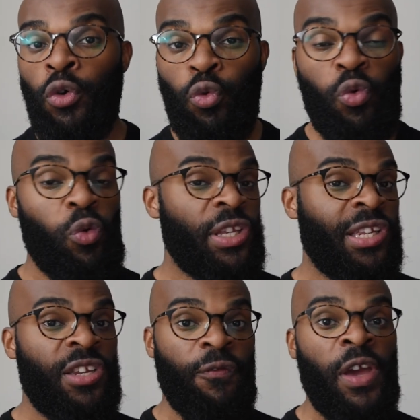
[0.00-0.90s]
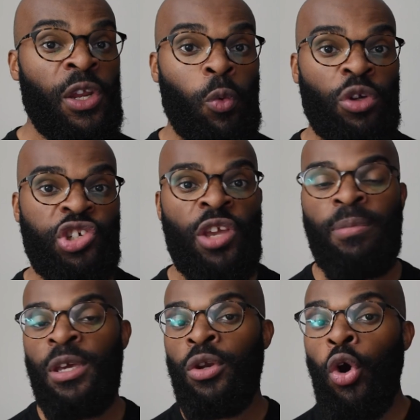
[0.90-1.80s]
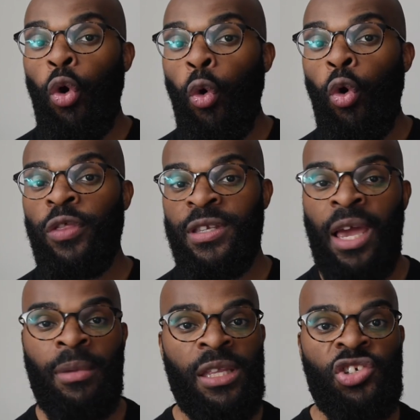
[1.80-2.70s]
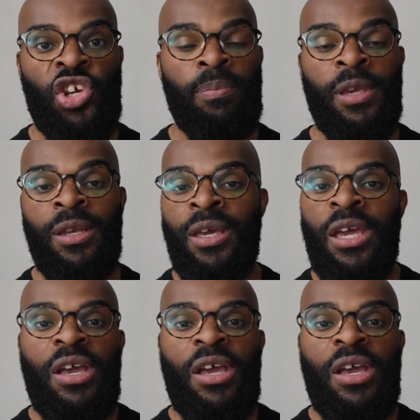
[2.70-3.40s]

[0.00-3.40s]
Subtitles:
who is the defending world champion or the Diamond League champion,